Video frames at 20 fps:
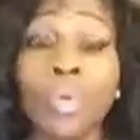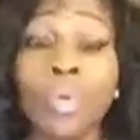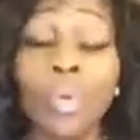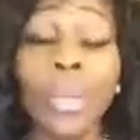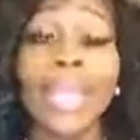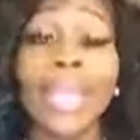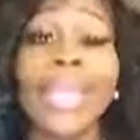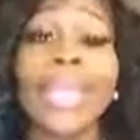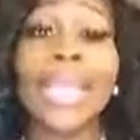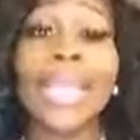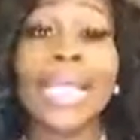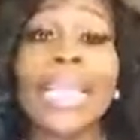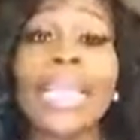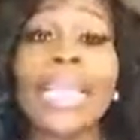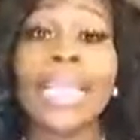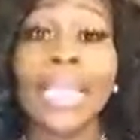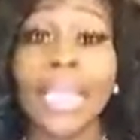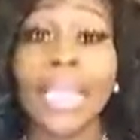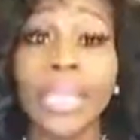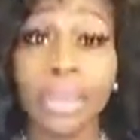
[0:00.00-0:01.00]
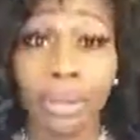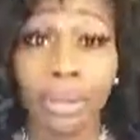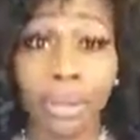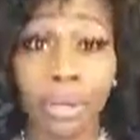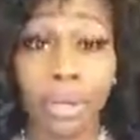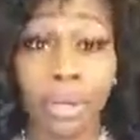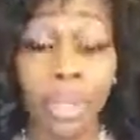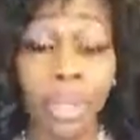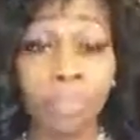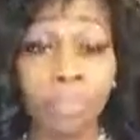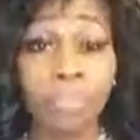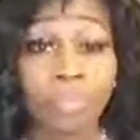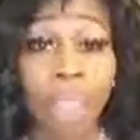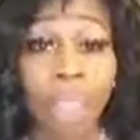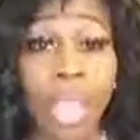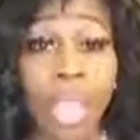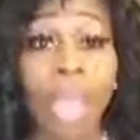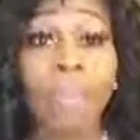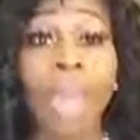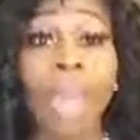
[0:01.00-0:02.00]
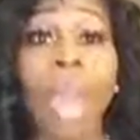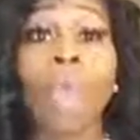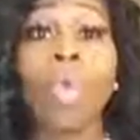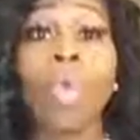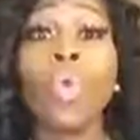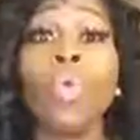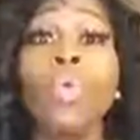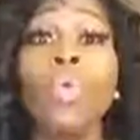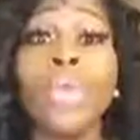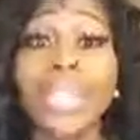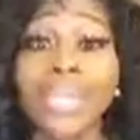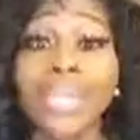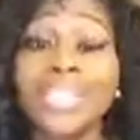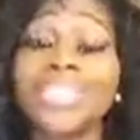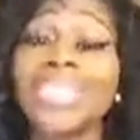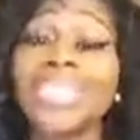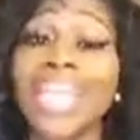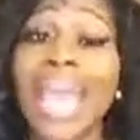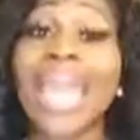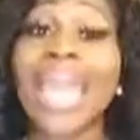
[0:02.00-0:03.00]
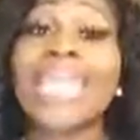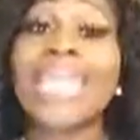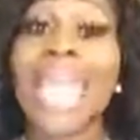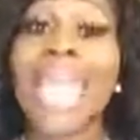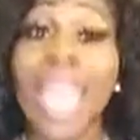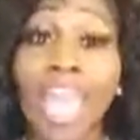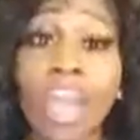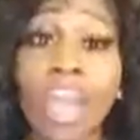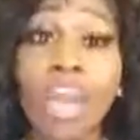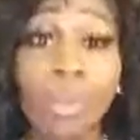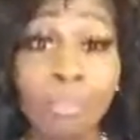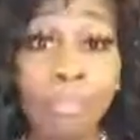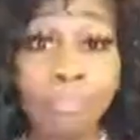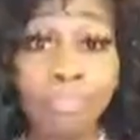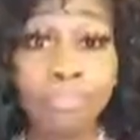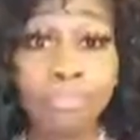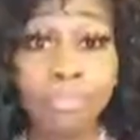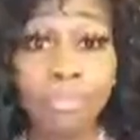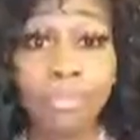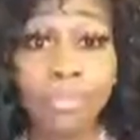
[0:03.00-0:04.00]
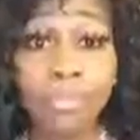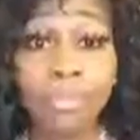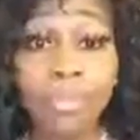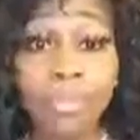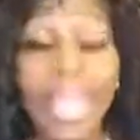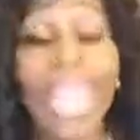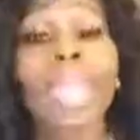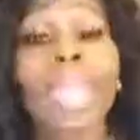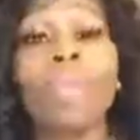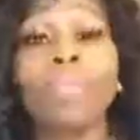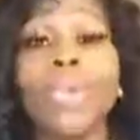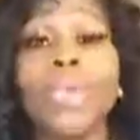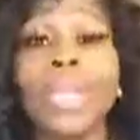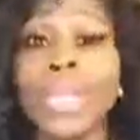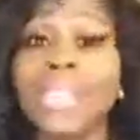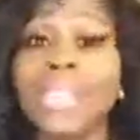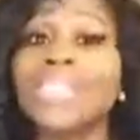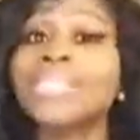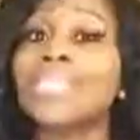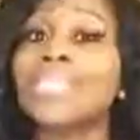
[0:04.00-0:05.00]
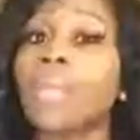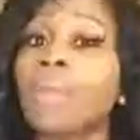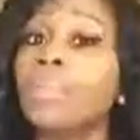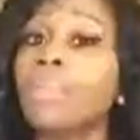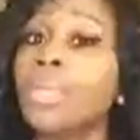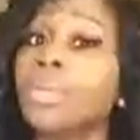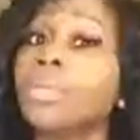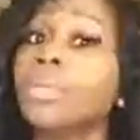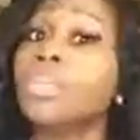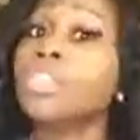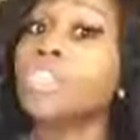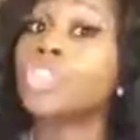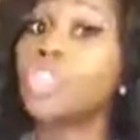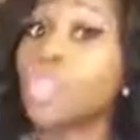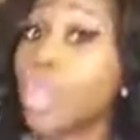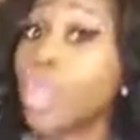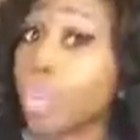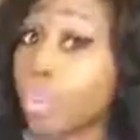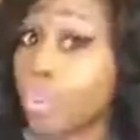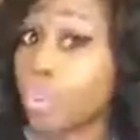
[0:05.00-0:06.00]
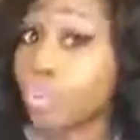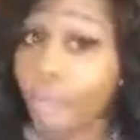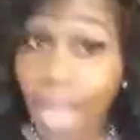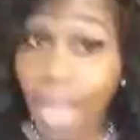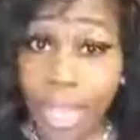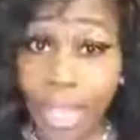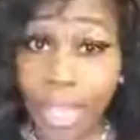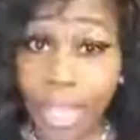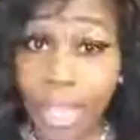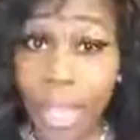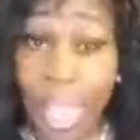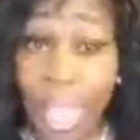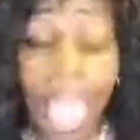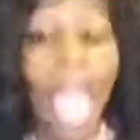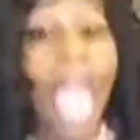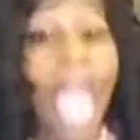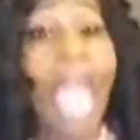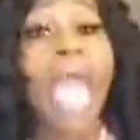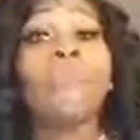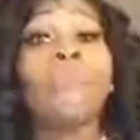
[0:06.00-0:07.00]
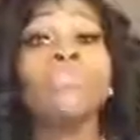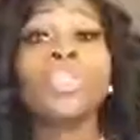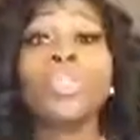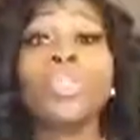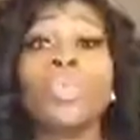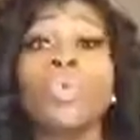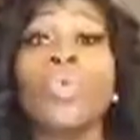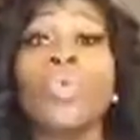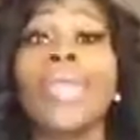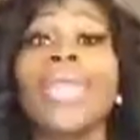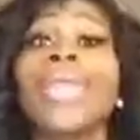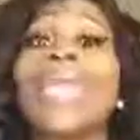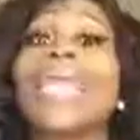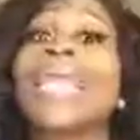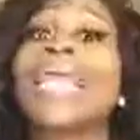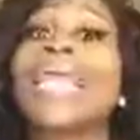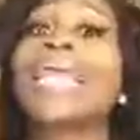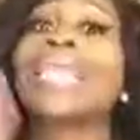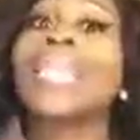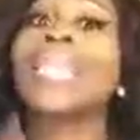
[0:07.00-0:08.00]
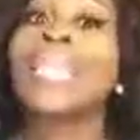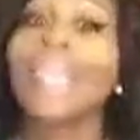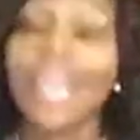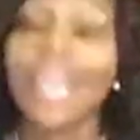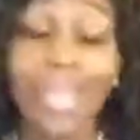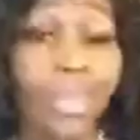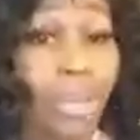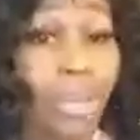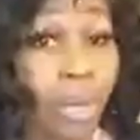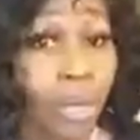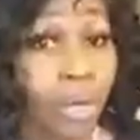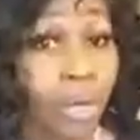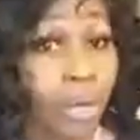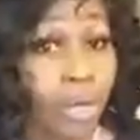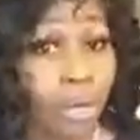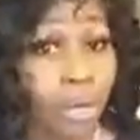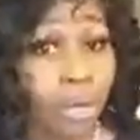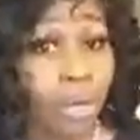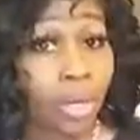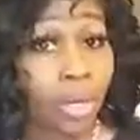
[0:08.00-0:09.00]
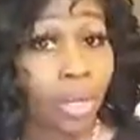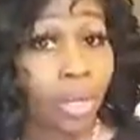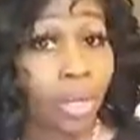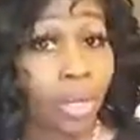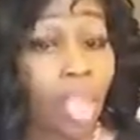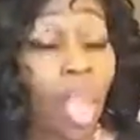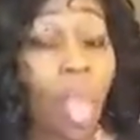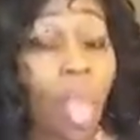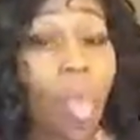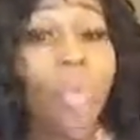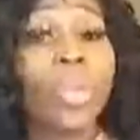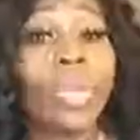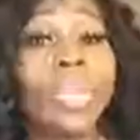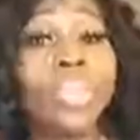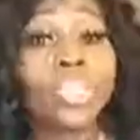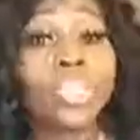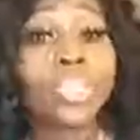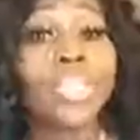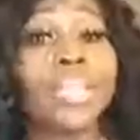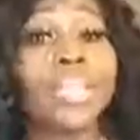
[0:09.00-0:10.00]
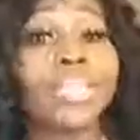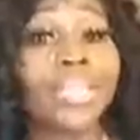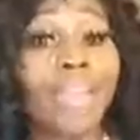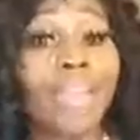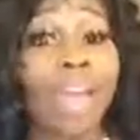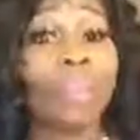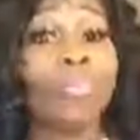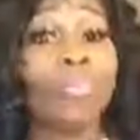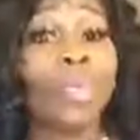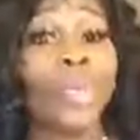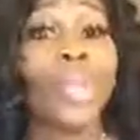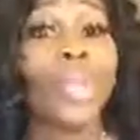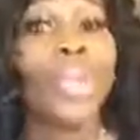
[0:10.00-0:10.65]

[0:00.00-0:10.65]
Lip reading: sure and clear about who it is that I am and what it is that I'm here to do, right? I'm sure and clear on the shit that